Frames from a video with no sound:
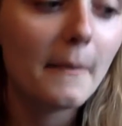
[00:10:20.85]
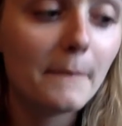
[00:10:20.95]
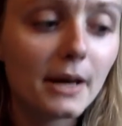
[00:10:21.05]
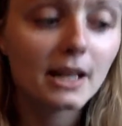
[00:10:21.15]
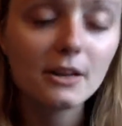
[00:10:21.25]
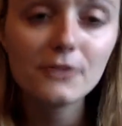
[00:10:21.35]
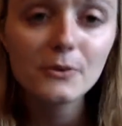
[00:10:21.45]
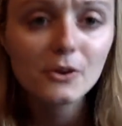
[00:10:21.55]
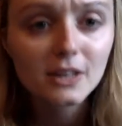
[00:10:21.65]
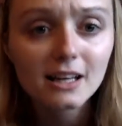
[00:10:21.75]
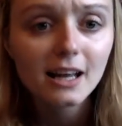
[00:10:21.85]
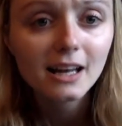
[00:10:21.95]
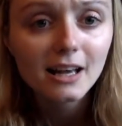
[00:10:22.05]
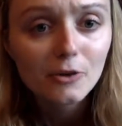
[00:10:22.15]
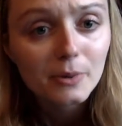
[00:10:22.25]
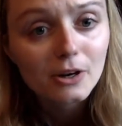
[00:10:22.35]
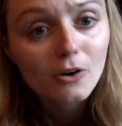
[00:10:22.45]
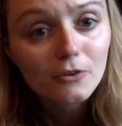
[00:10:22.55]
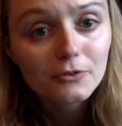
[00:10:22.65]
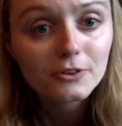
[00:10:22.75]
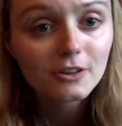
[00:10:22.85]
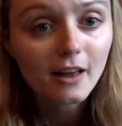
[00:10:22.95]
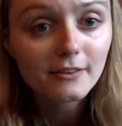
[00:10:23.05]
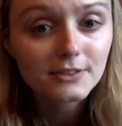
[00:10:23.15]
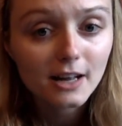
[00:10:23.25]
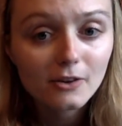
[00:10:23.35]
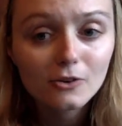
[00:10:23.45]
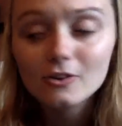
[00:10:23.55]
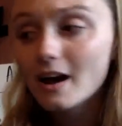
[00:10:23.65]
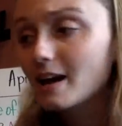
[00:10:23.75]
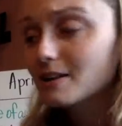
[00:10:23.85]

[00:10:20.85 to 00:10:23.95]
But if you all need any help at all for the life cycle, I